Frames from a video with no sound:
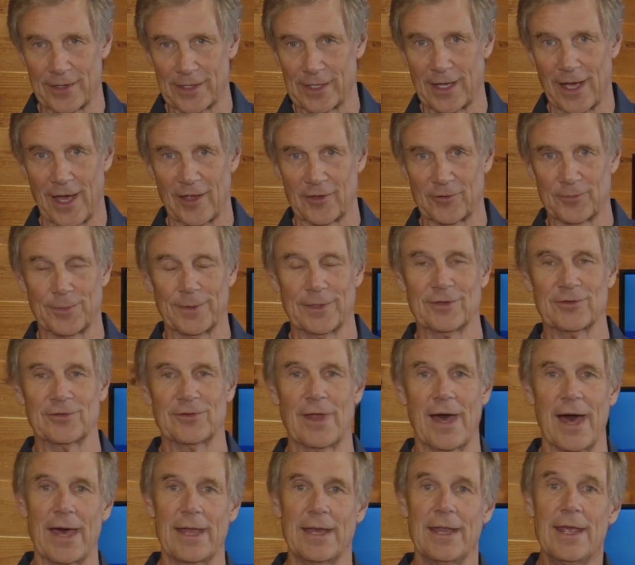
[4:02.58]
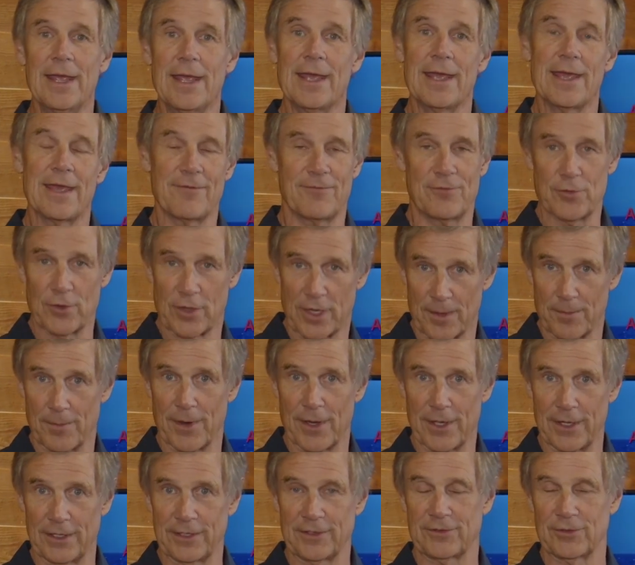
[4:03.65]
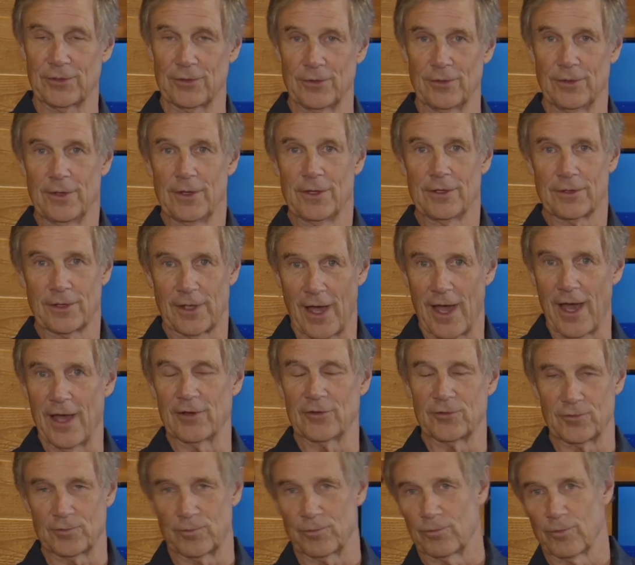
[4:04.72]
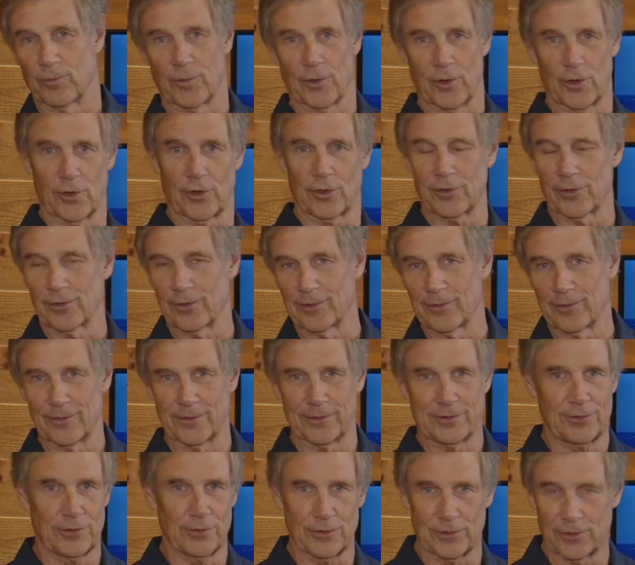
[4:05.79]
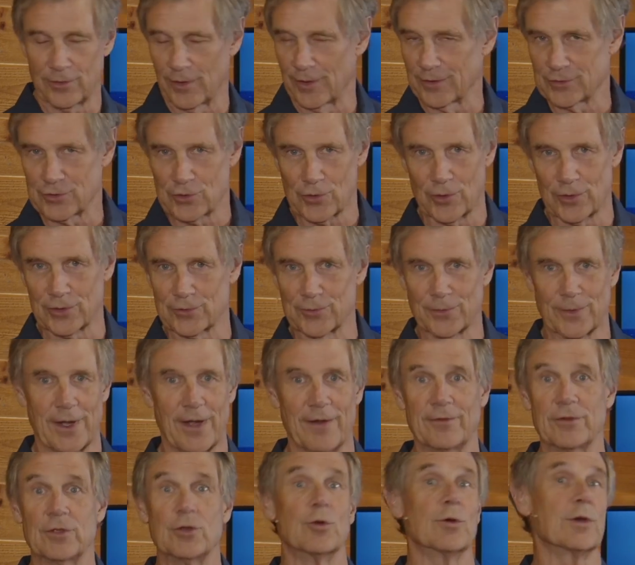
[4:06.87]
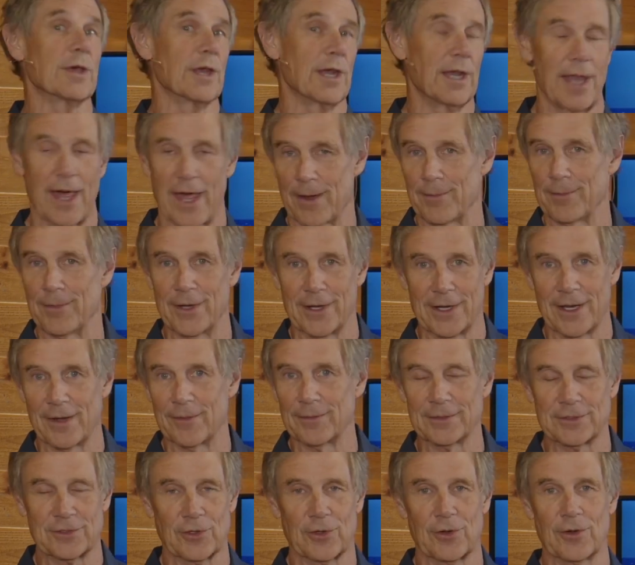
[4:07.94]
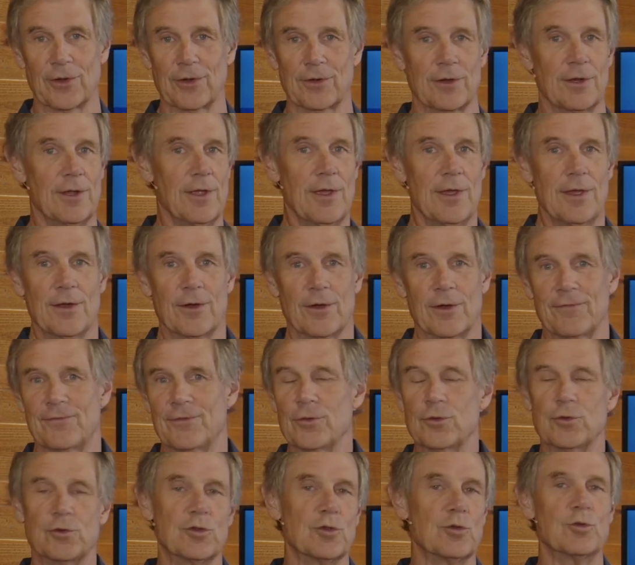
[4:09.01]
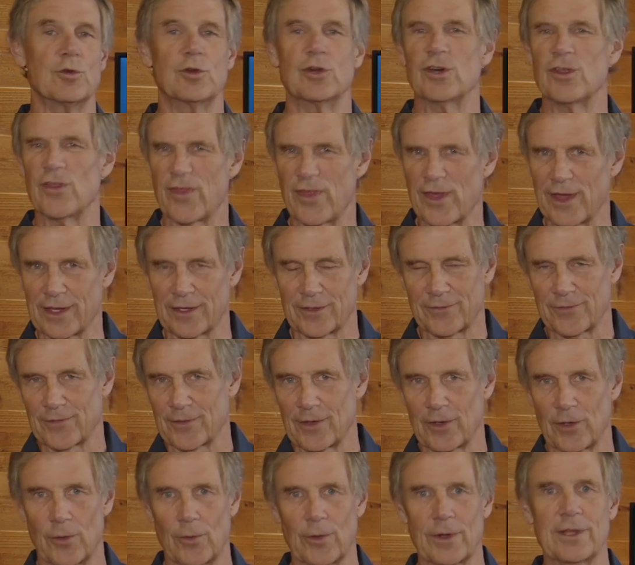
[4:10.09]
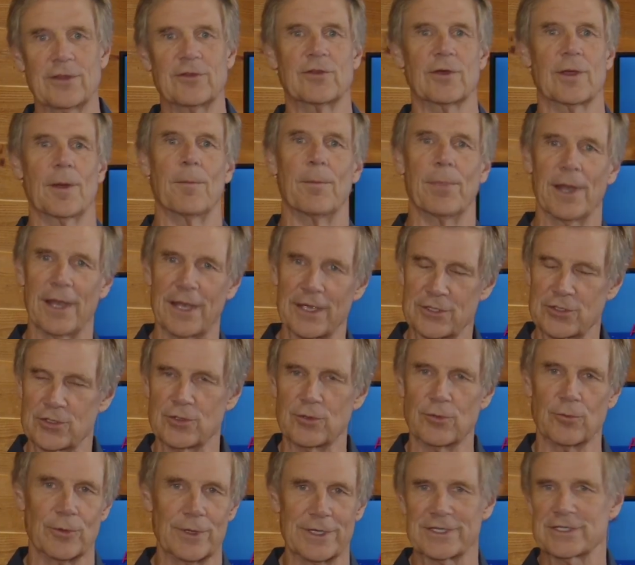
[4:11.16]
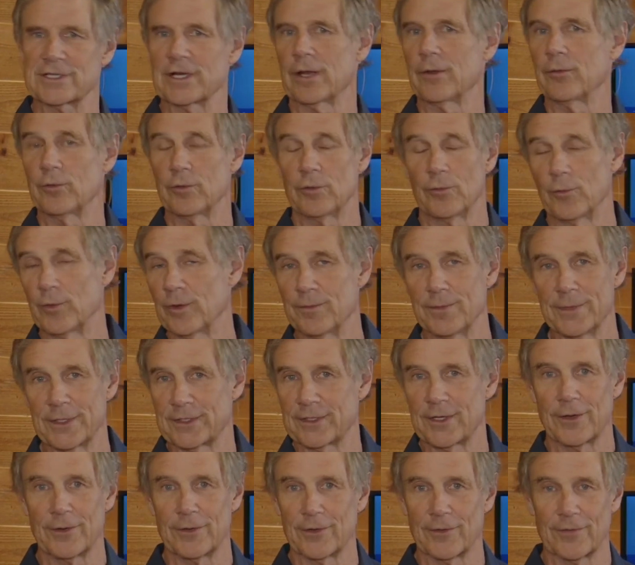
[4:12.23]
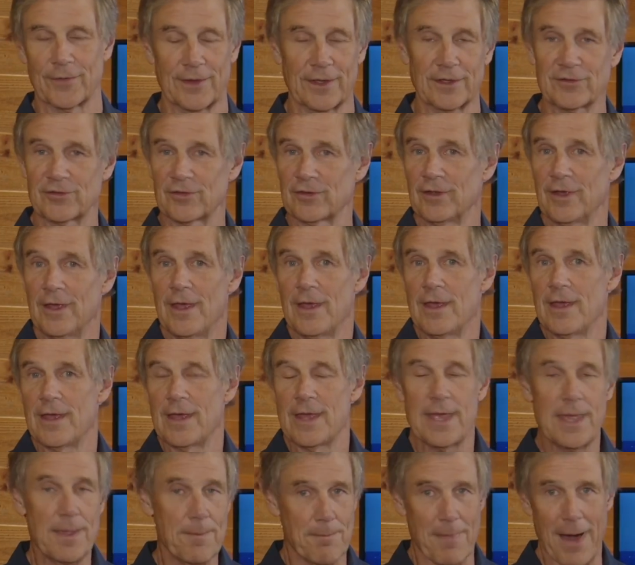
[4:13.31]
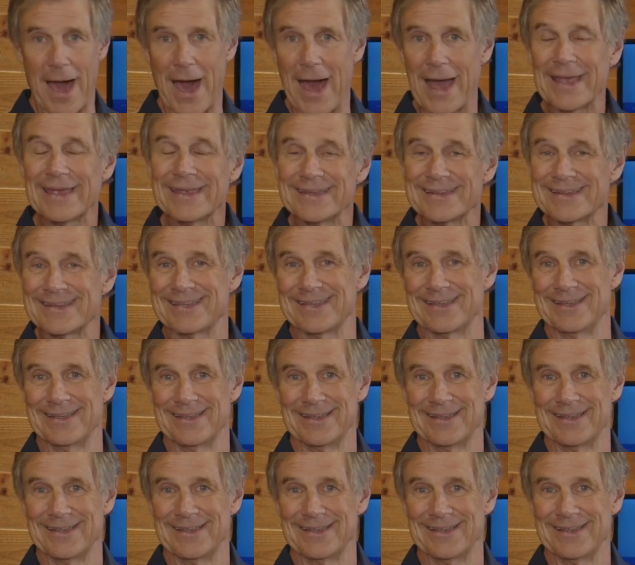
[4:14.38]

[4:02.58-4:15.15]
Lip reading: gospel. It's not if you give money to God's work or to a church or whatever, you'll get a lot of money in return. Or if you do good things for the Lord, he's going to bless you richly with material things. He might.